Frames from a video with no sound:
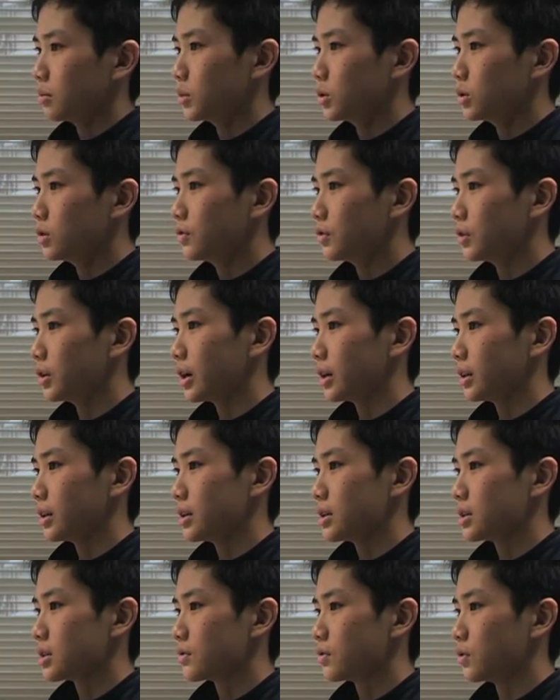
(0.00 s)
move for at
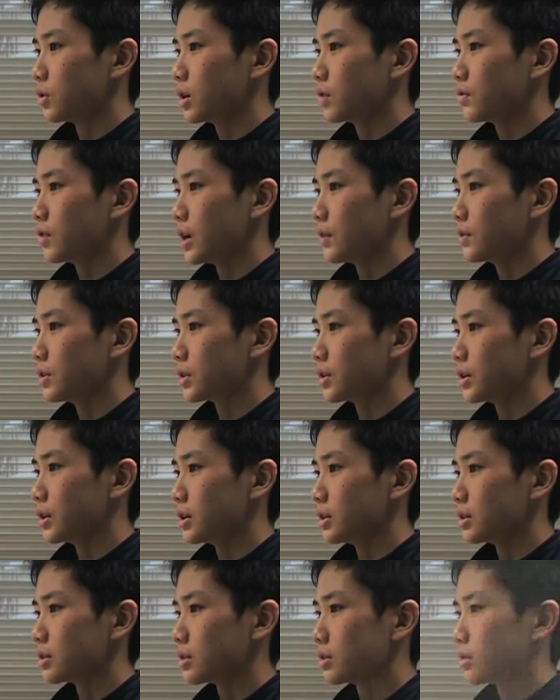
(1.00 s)
least 45
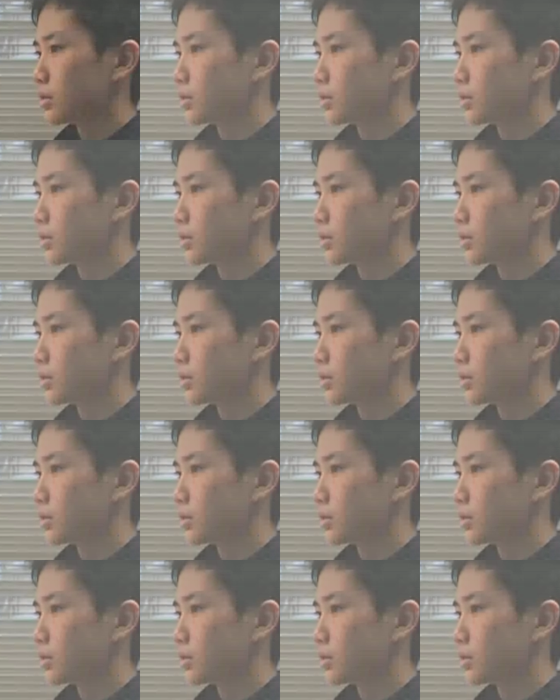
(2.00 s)
degrees.